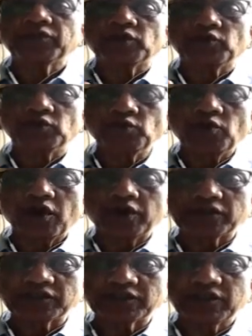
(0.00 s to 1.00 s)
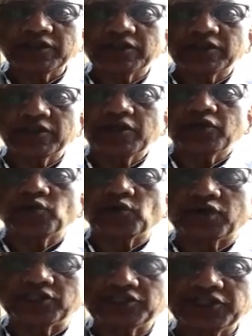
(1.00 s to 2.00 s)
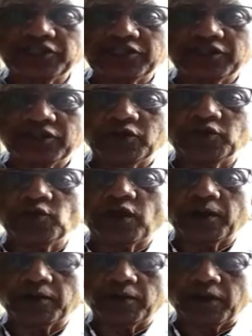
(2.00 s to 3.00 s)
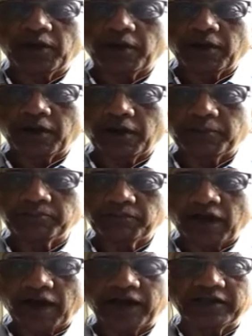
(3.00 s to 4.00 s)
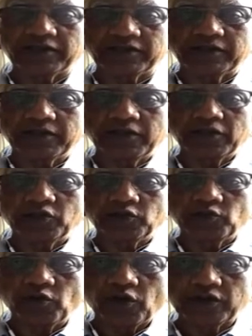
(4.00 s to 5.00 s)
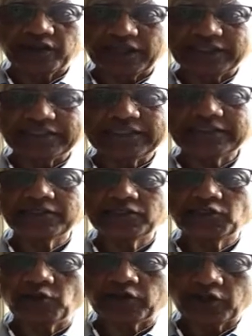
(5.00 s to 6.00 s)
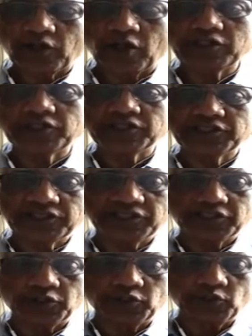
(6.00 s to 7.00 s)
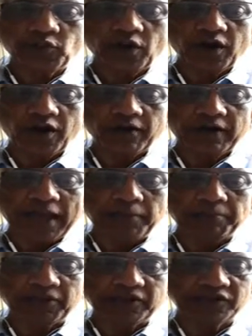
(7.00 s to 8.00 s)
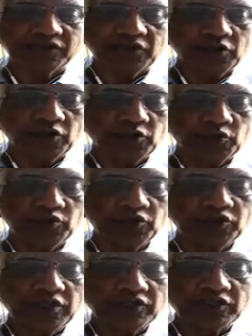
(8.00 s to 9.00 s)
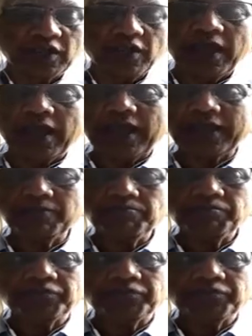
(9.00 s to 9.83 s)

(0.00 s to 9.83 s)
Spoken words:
you are Sat, you are Chit, you are Anand. You are the existence, you are the consciousness, you are happiness. And